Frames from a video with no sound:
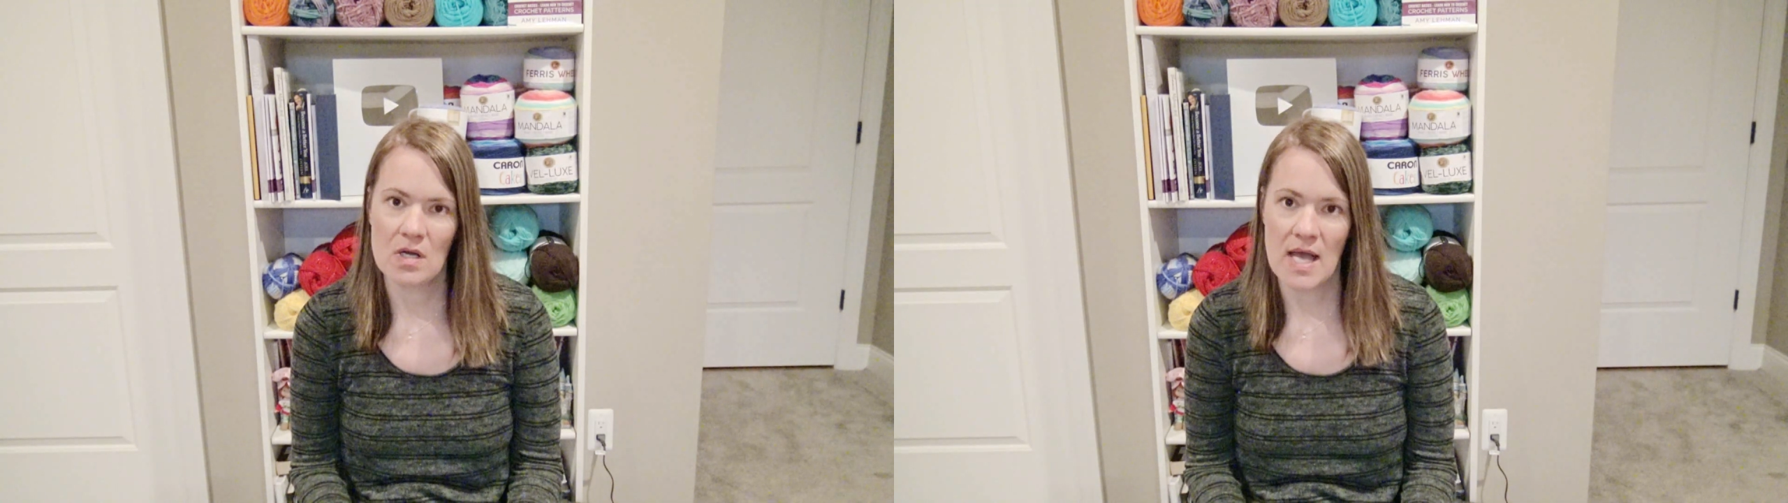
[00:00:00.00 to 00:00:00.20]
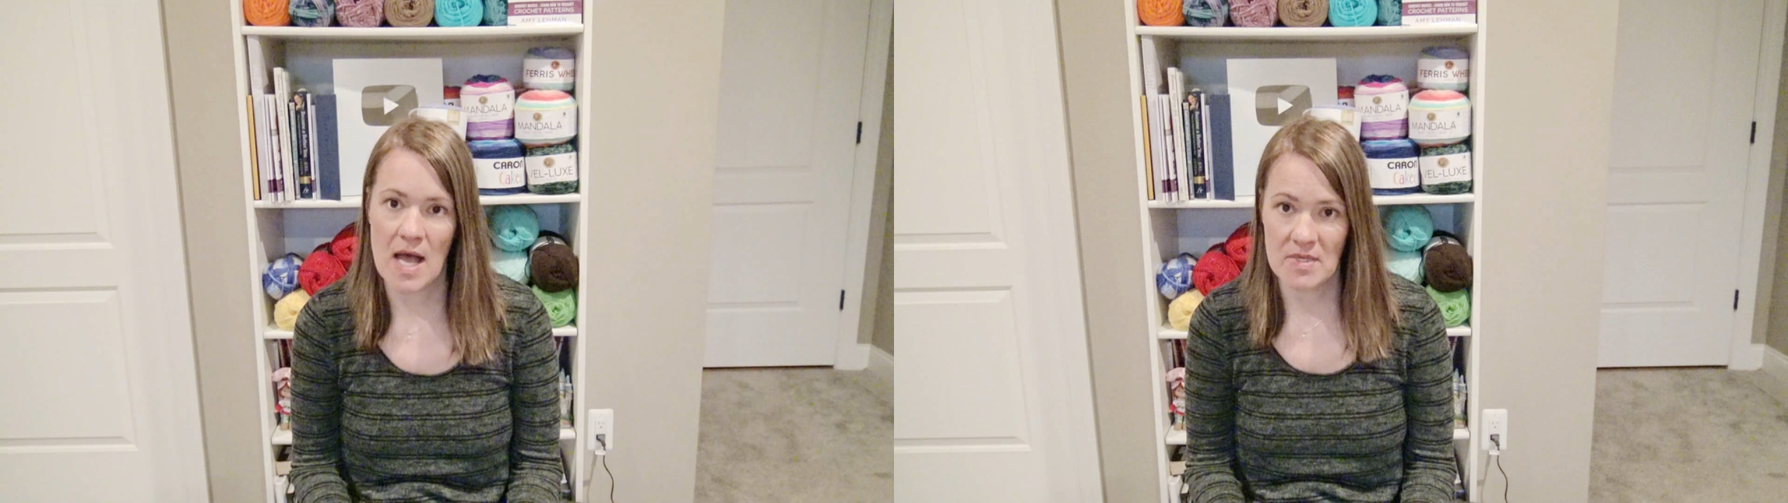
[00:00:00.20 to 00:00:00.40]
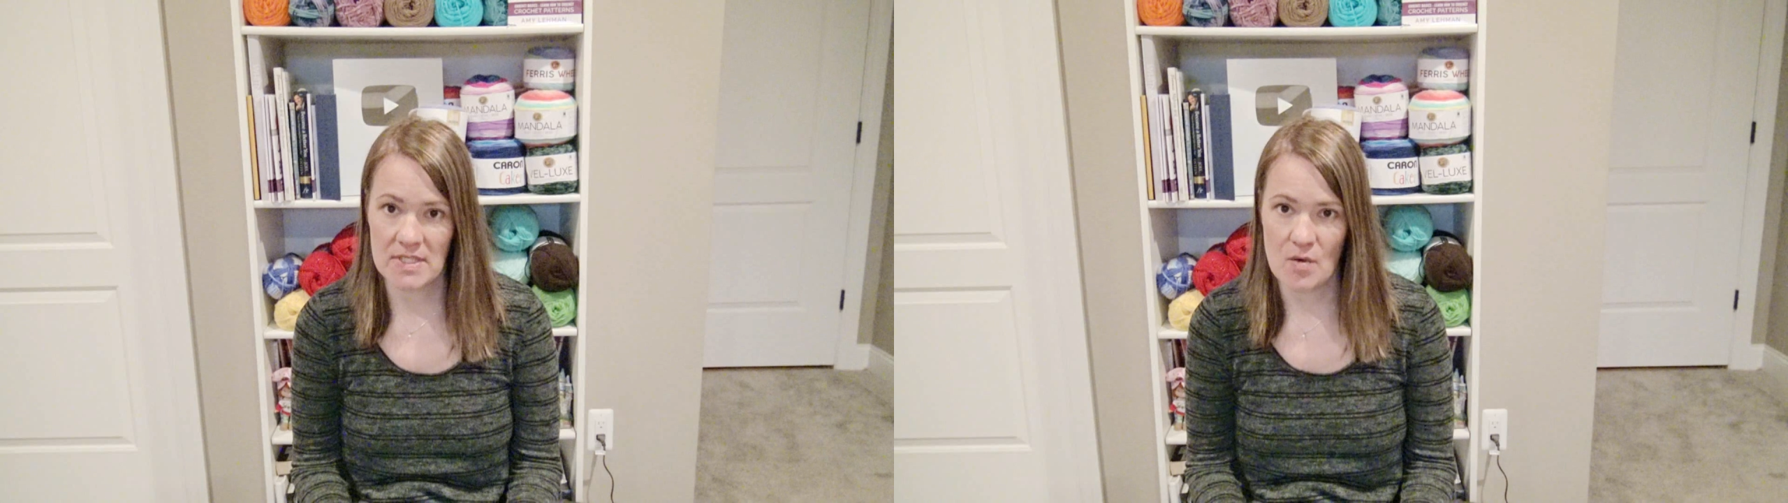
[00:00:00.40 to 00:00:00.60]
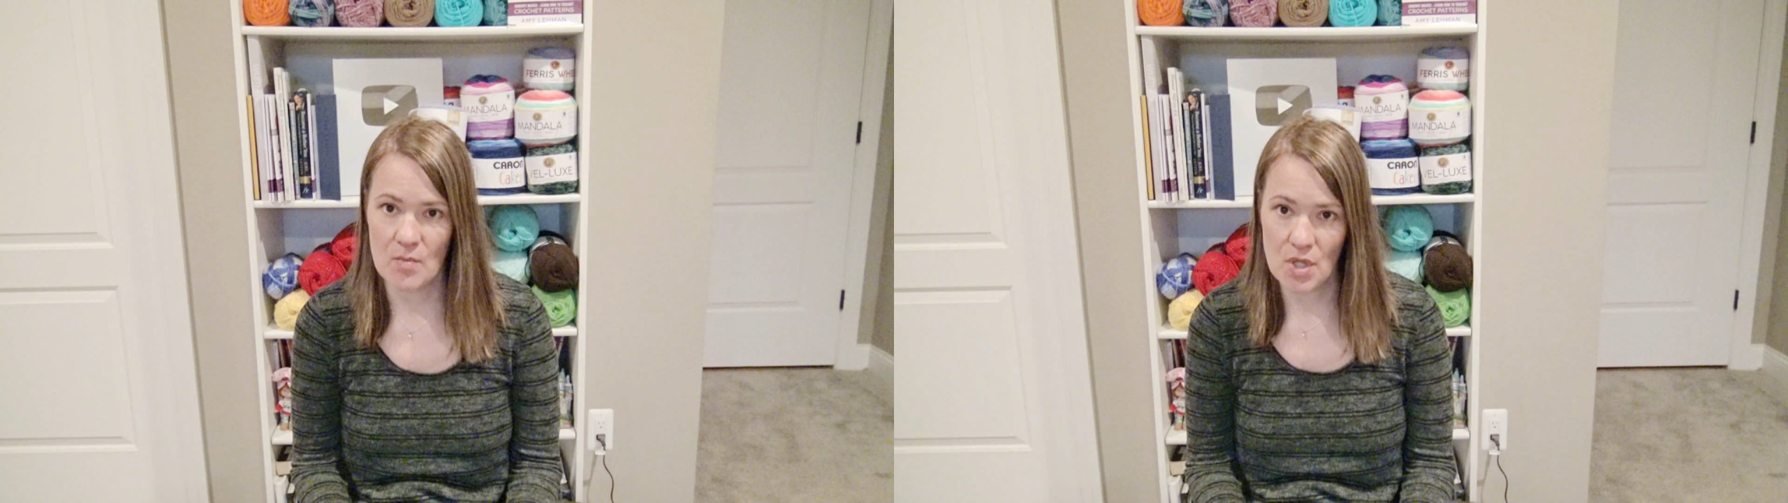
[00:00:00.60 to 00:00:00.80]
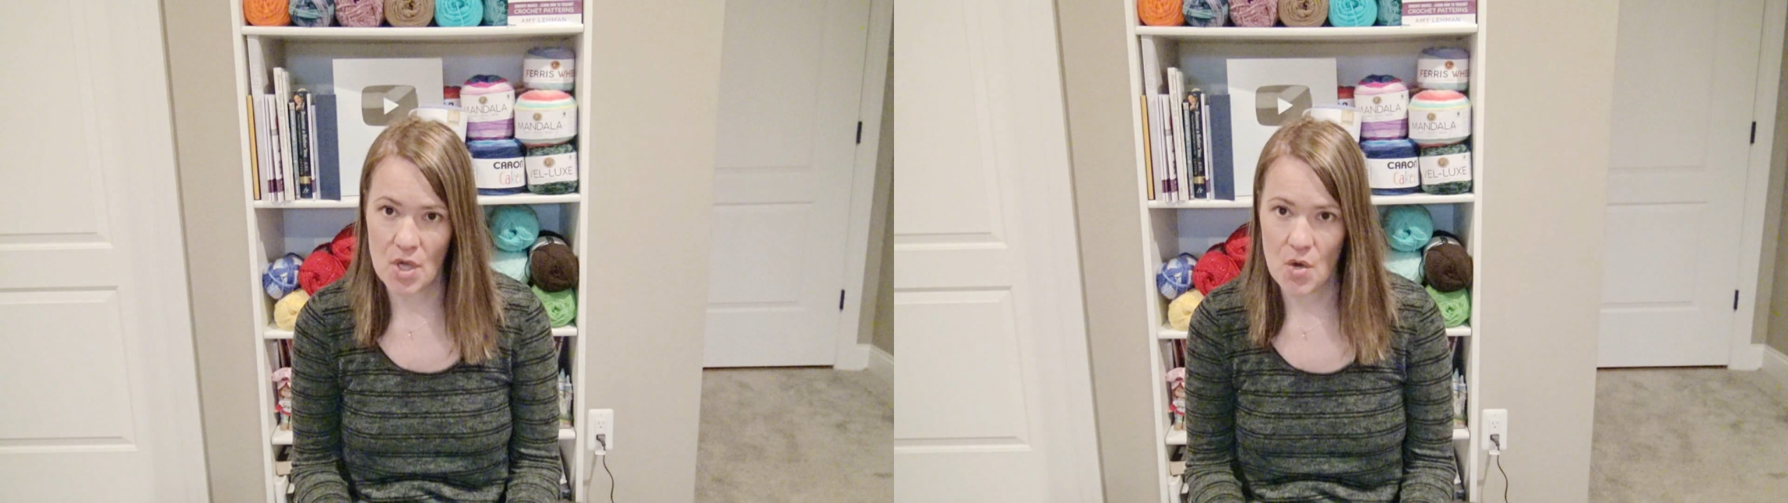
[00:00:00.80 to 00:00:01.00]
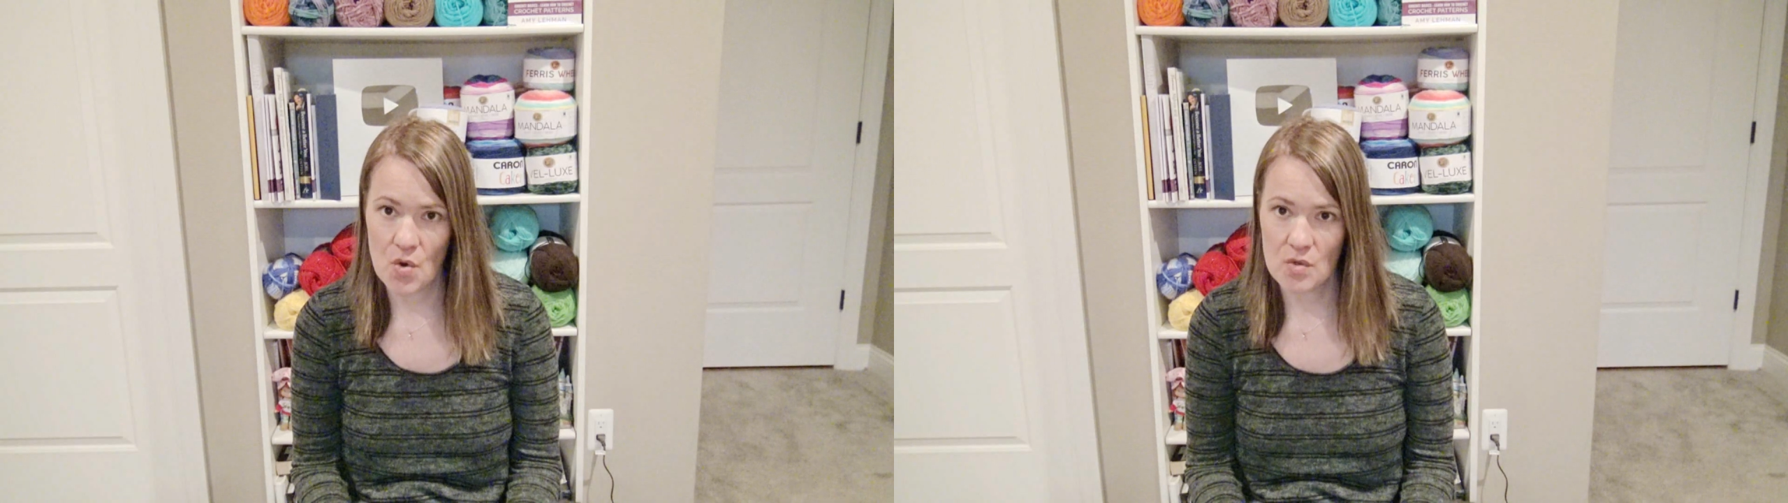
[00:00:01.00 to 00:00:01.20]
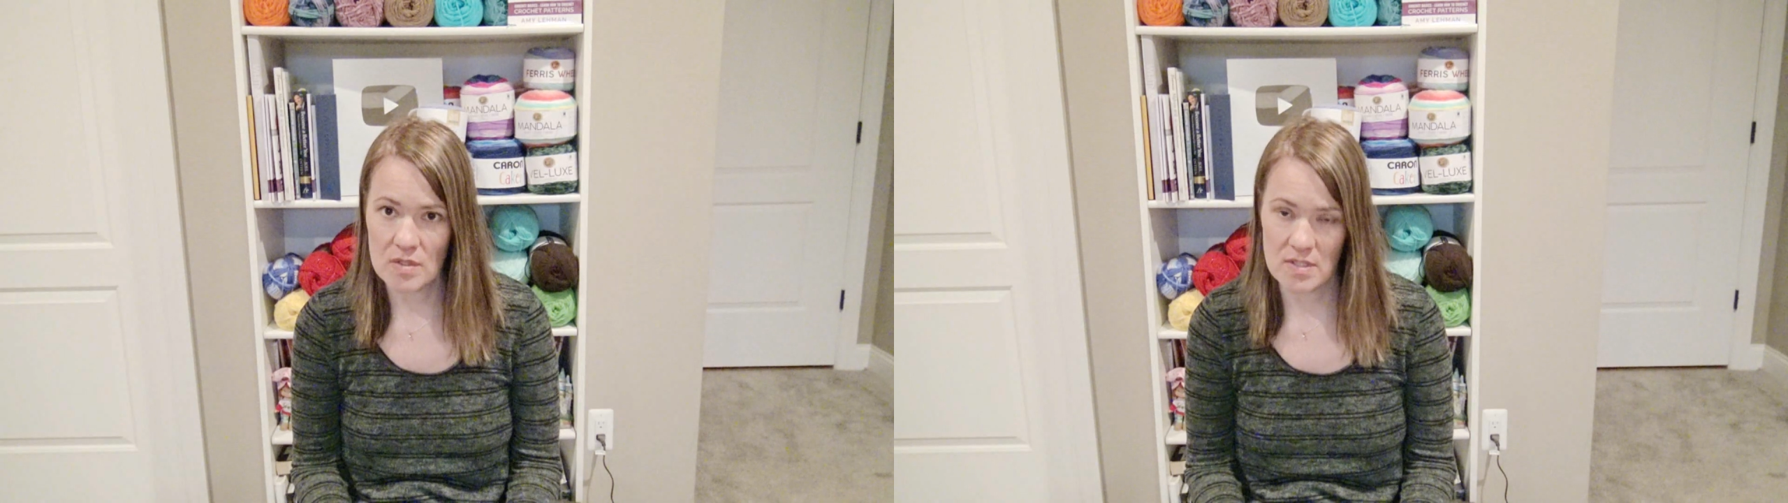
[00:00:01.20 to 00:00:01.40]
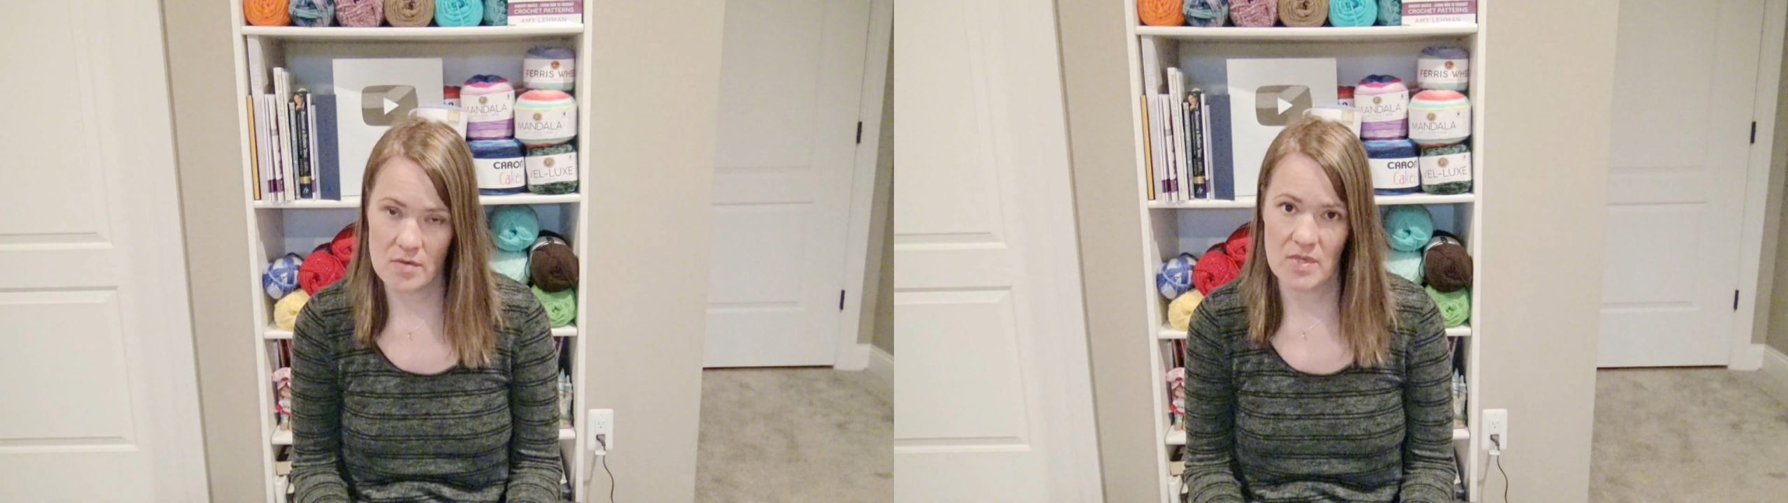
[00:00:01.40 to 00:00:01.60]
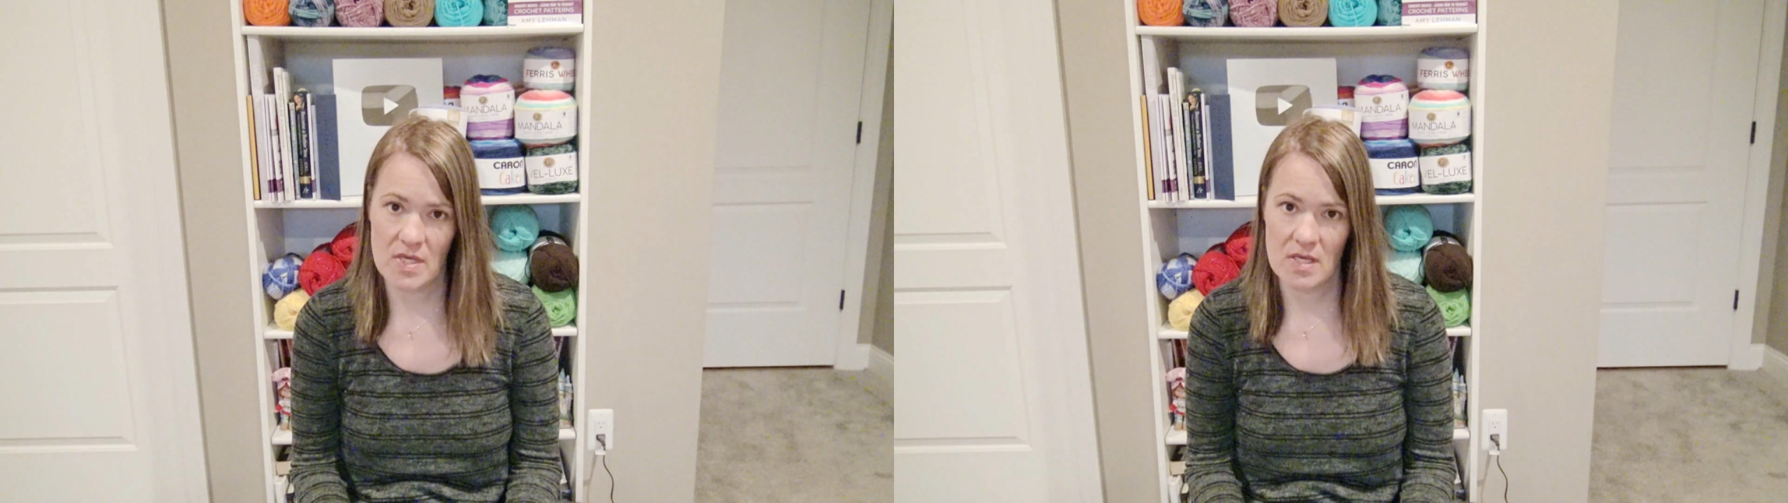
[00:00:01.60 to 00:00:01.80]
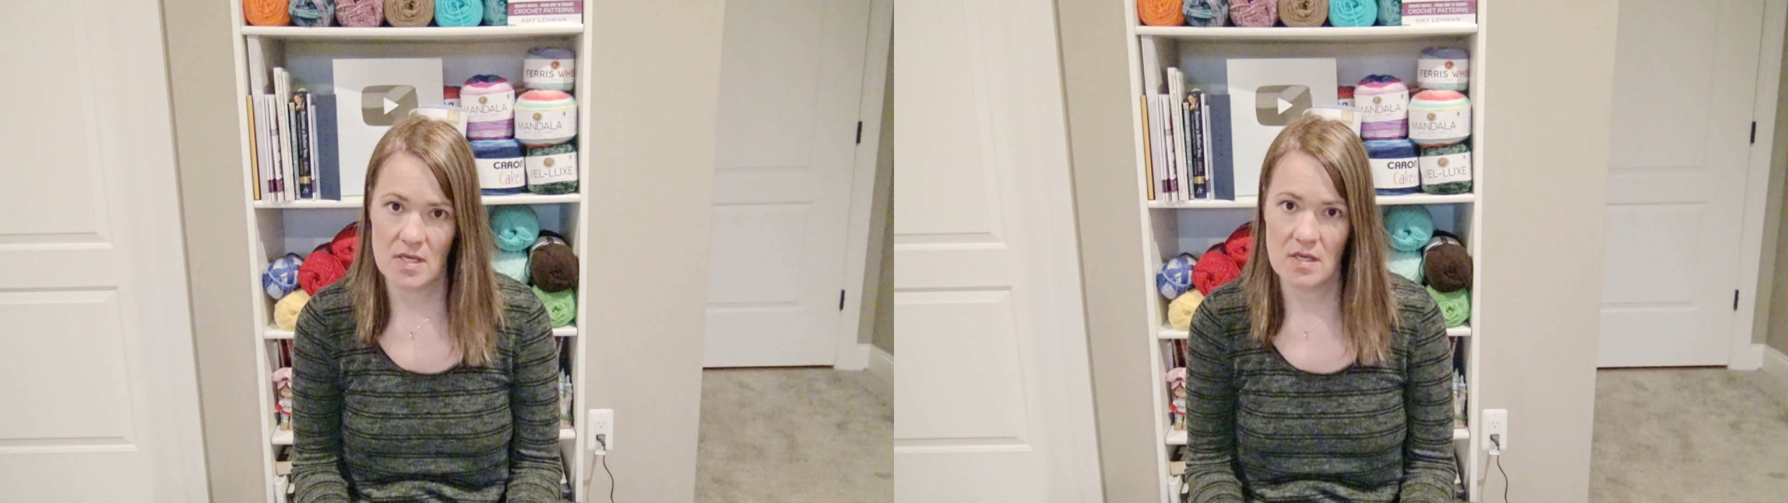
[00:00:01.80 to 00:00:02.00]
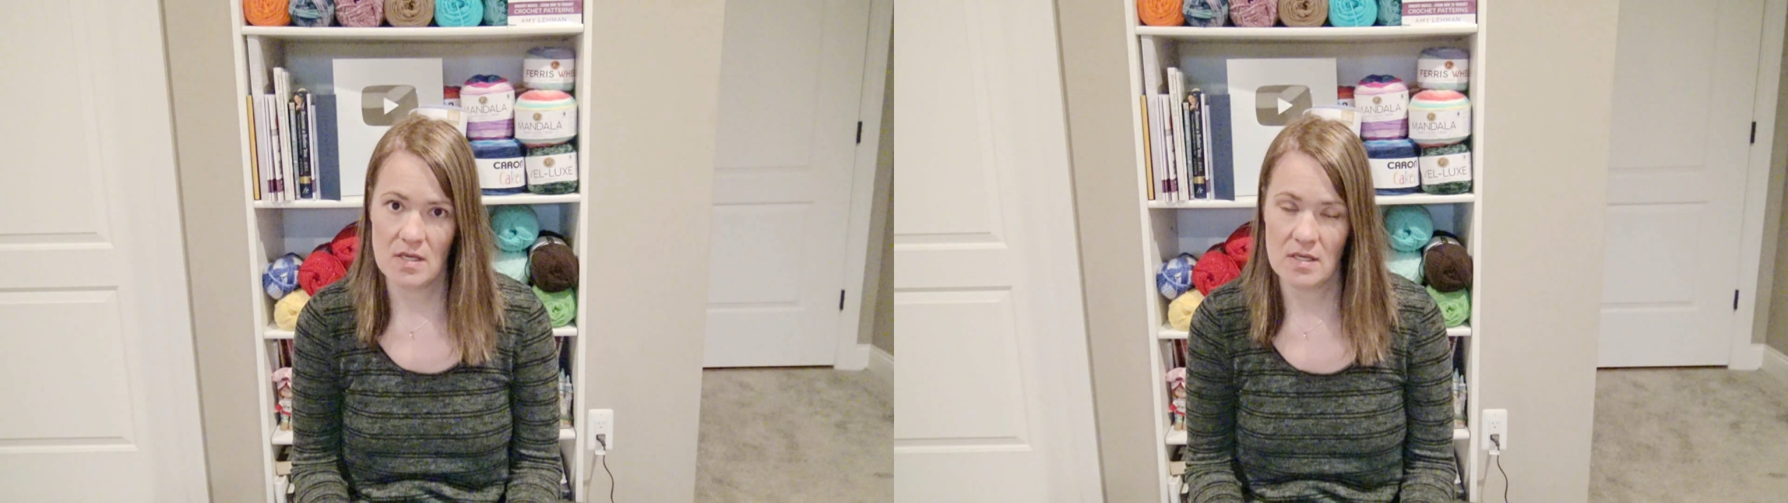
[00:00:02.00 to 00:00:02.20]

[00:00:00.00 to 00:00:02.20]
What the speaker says: comment down below something